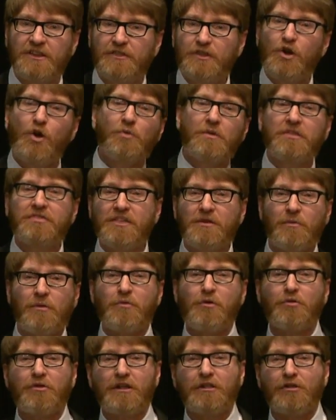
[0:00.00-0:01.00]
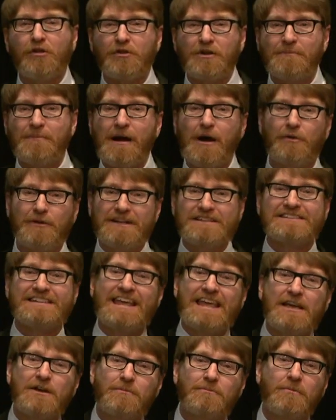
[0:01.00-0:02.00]
The only thing we really learn about is
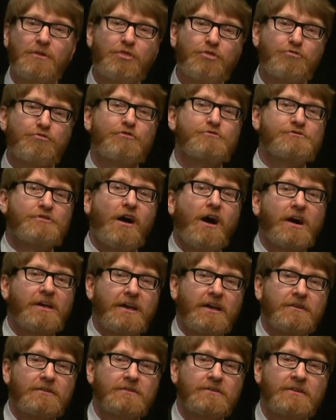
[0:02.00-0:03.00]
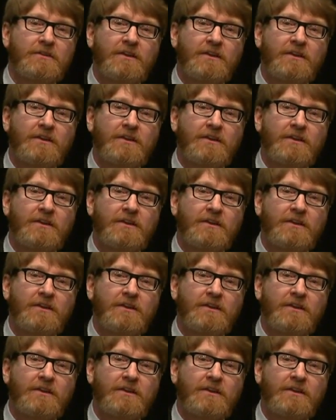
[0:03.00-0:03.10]
him through talking.